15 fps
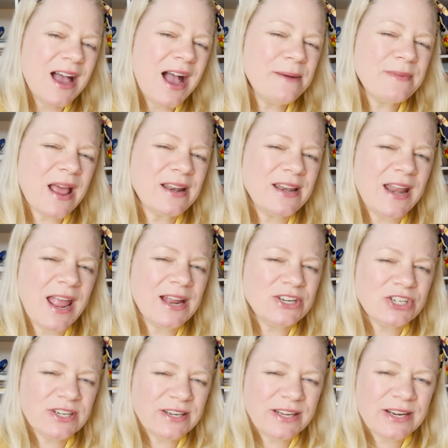I'm not an
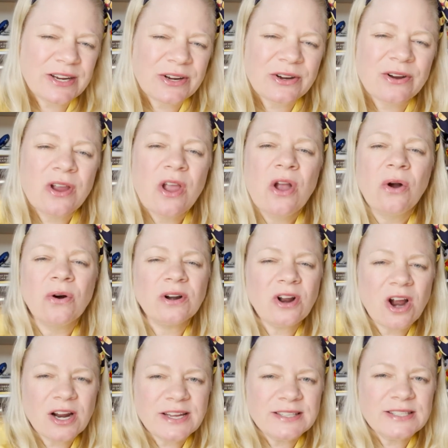engineer or an
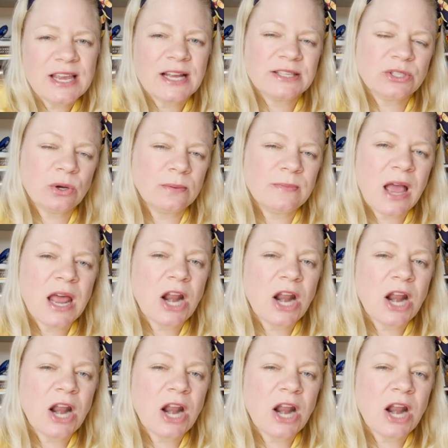architect, so I'm not